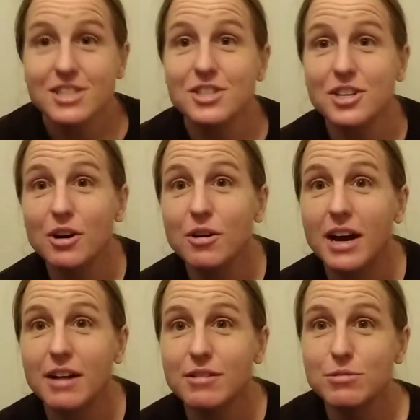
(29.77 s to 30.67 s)
So
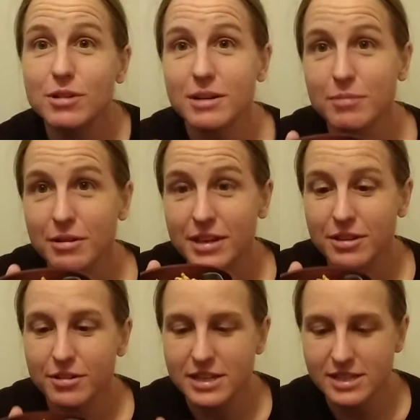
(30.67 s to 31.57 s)
I was working my way
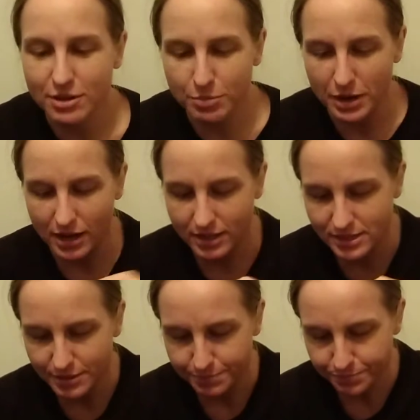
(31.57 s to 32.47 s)
through this little
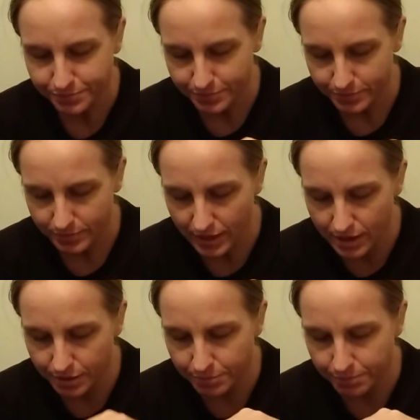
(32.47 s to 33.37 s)
box.
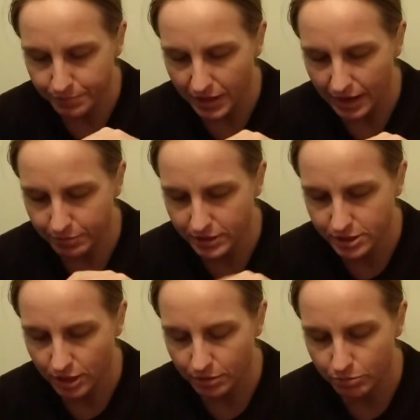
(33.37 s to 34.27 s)
I'm going to
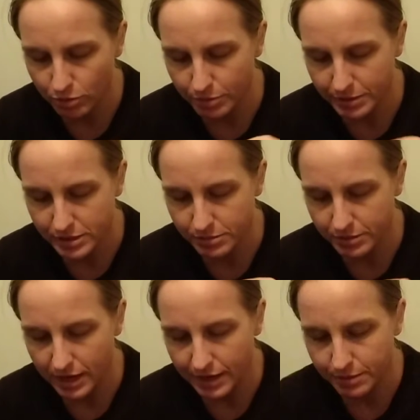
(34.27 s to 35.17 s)
talk more about some of
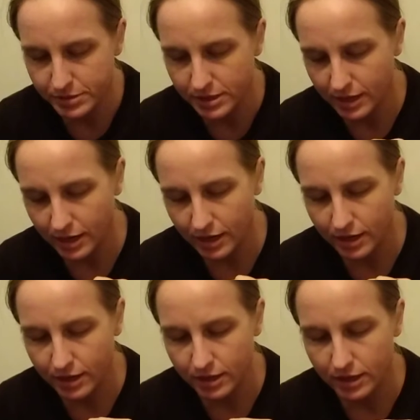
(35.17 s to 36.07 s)
the items in
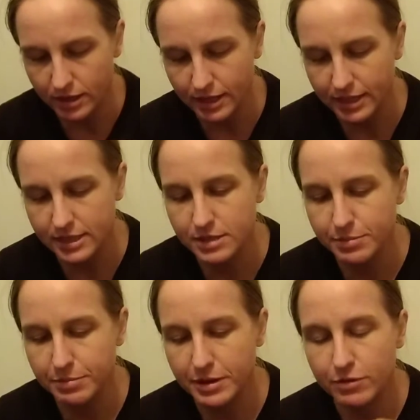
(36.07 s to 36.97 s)
here. This is
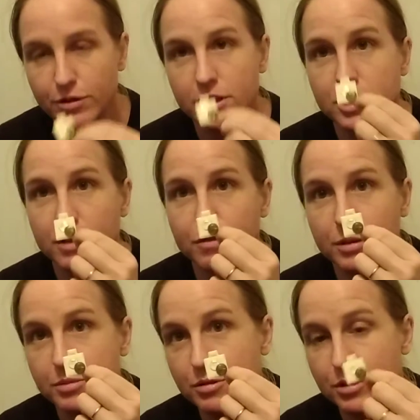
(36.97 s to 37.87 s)
my pin for the John
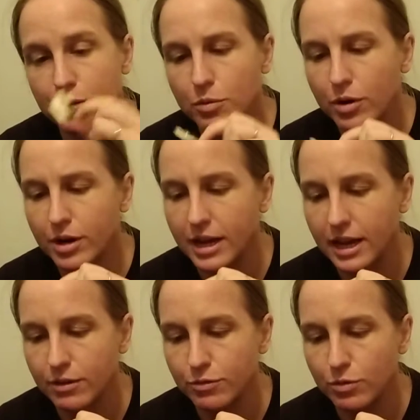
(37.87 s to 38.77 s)
Philip Sousa Award
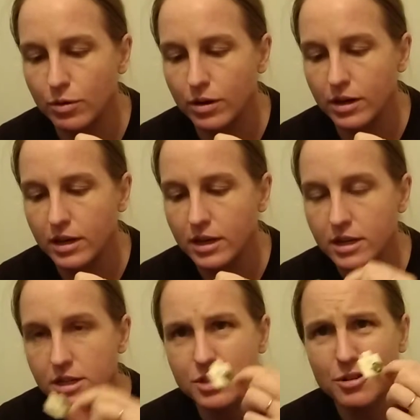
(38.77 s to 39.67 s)
and for
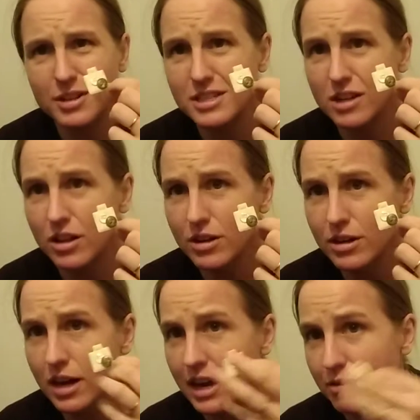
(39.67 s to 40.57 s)
Sterling
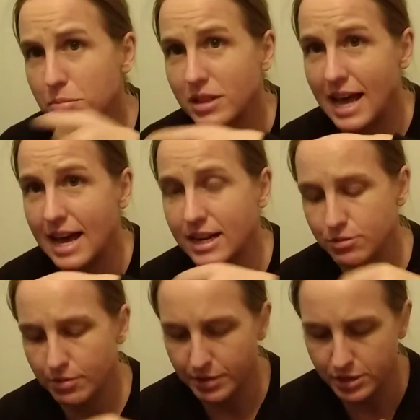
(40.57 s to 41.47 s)
Scholar. I have plaques
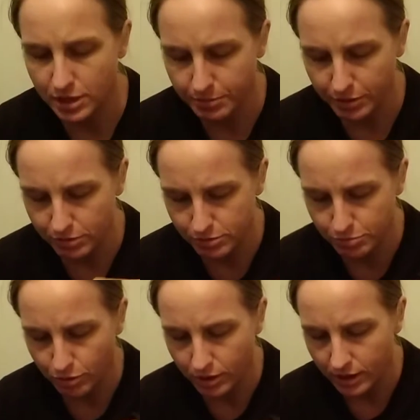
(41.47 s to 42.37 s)
where I'm going to talk about those
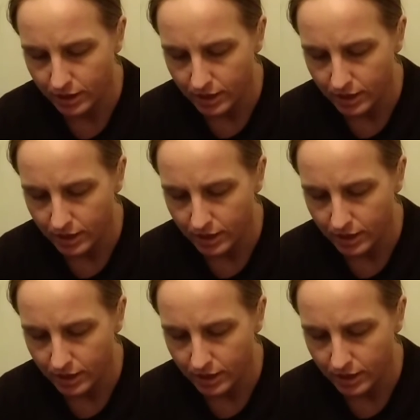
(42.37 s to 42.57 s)
more.